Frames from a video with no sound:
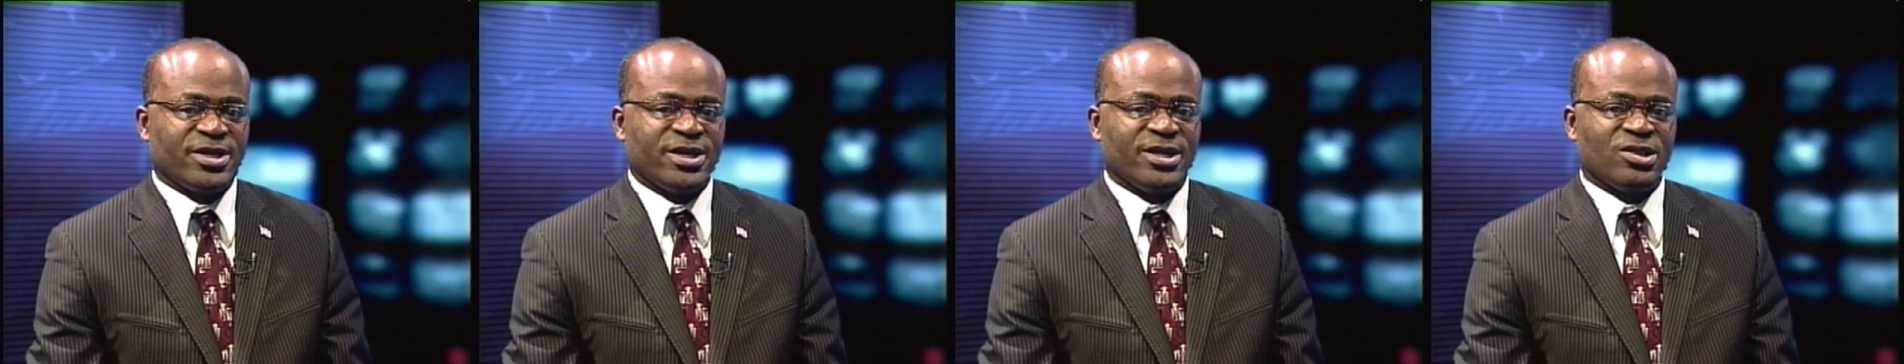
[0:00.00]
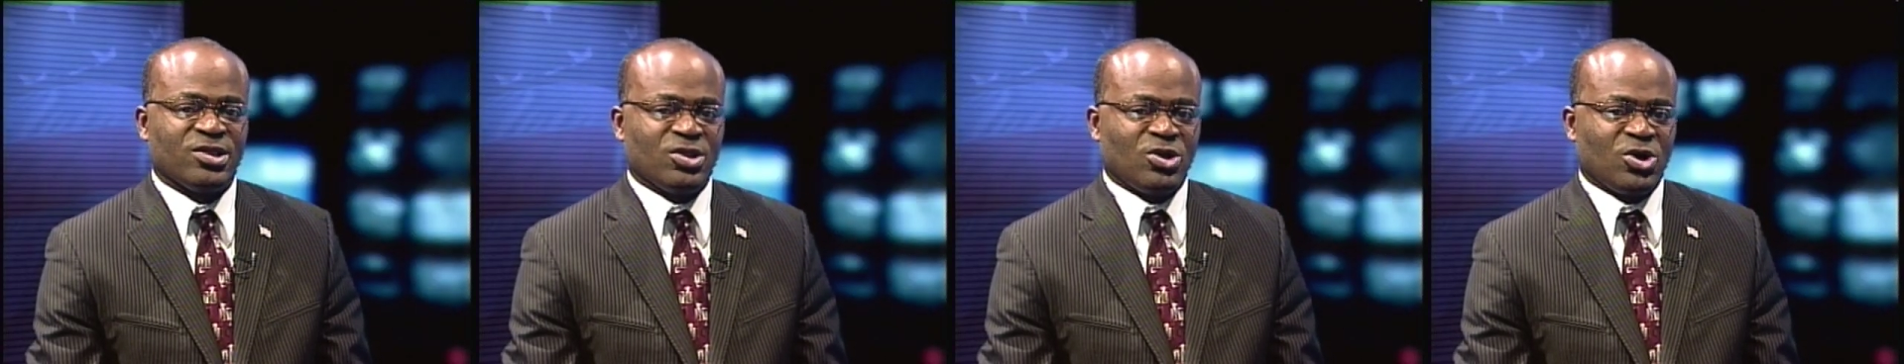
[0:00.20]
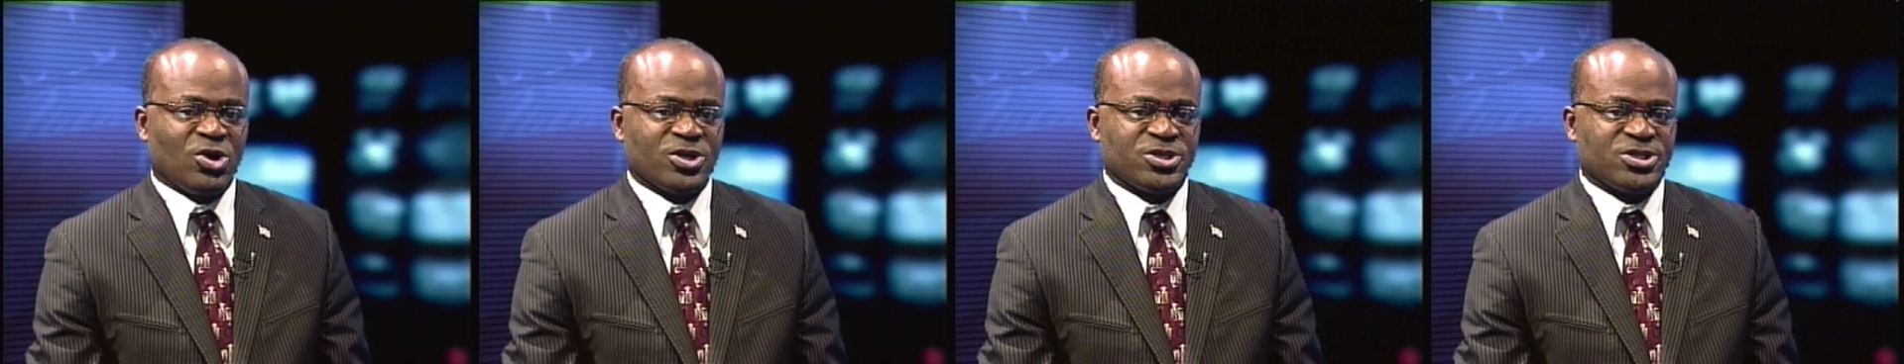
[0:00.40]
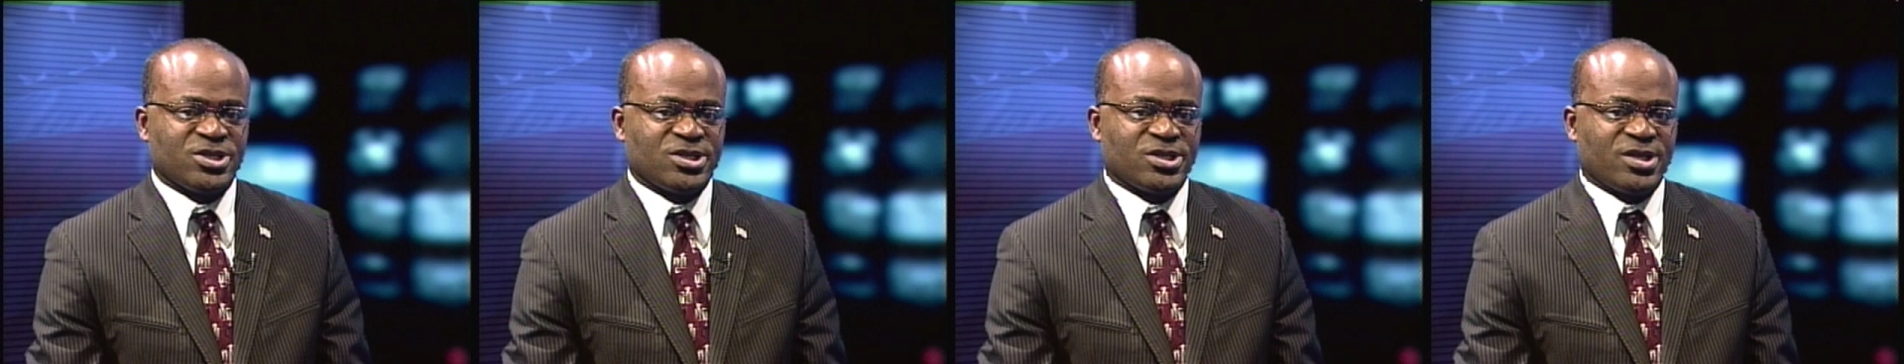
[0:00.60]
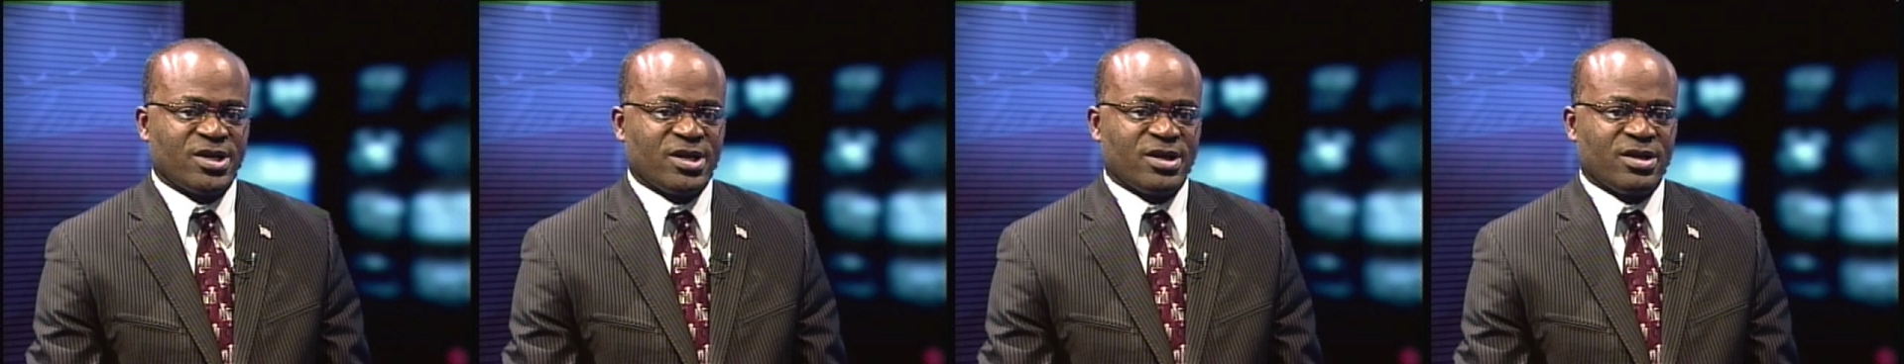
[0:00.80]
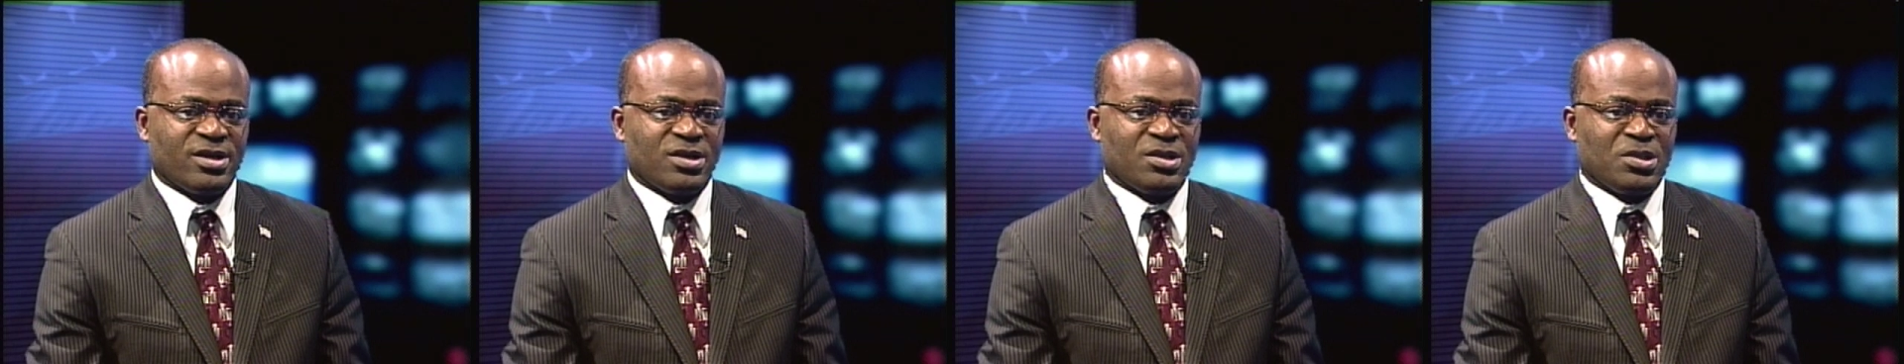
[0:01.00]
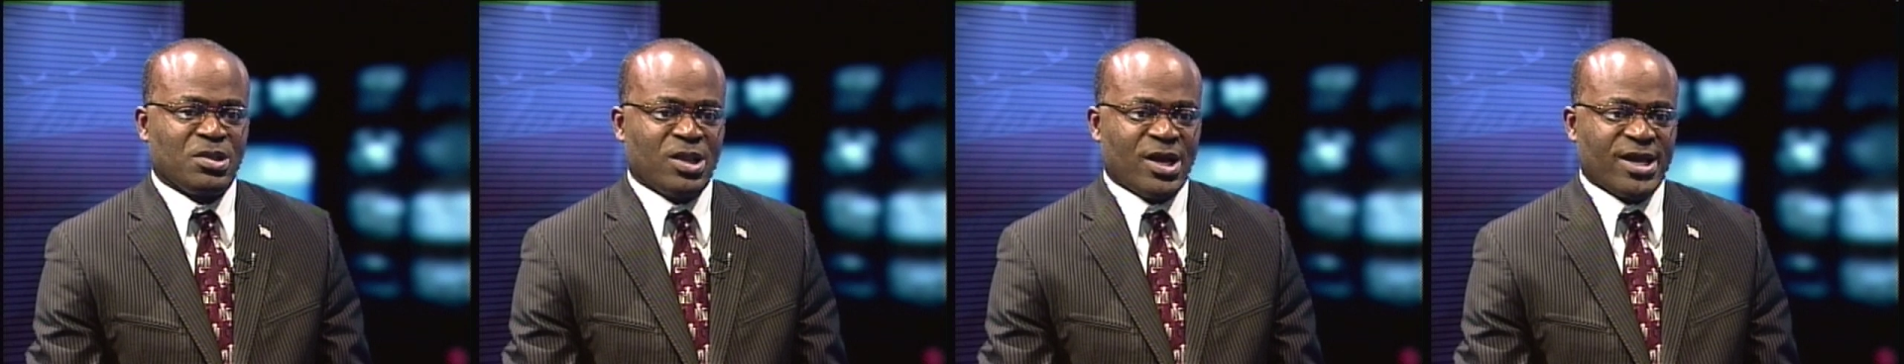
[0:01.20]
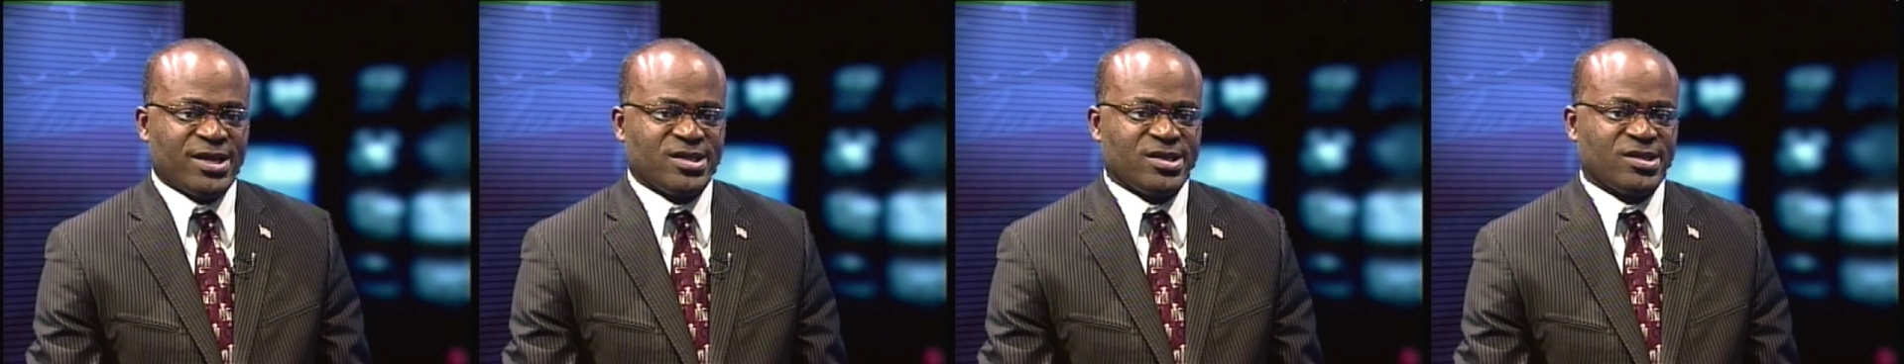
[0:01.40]
largest
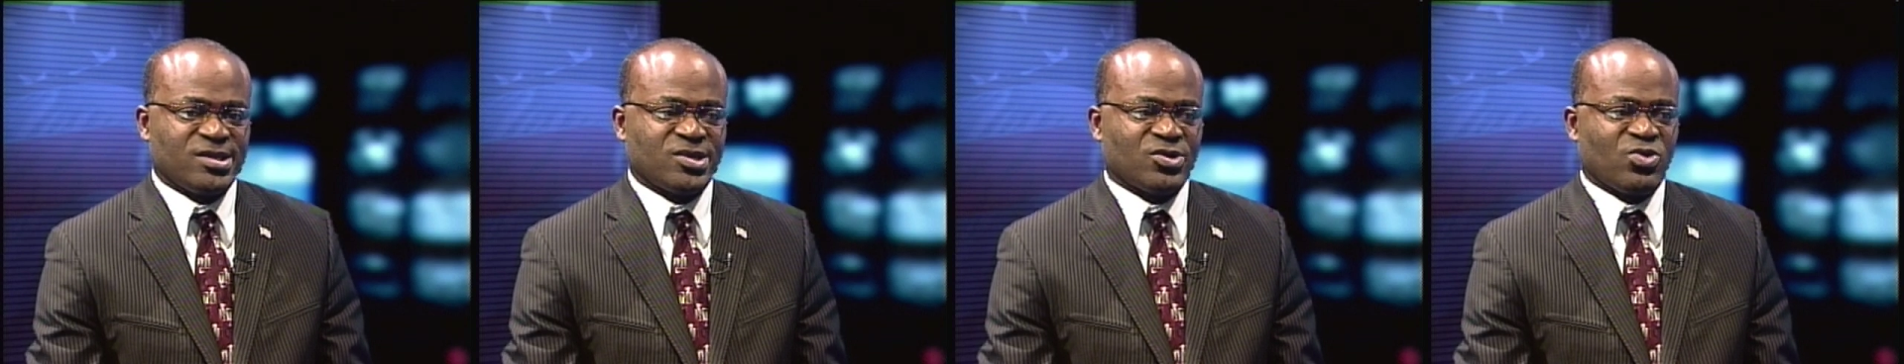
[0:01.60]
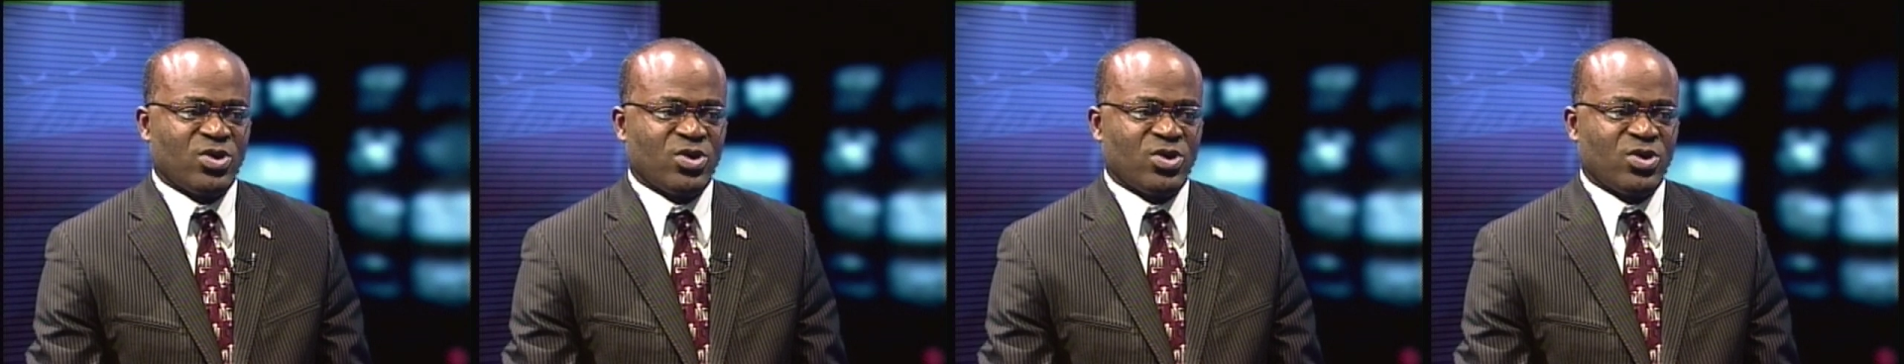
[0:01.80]
licensed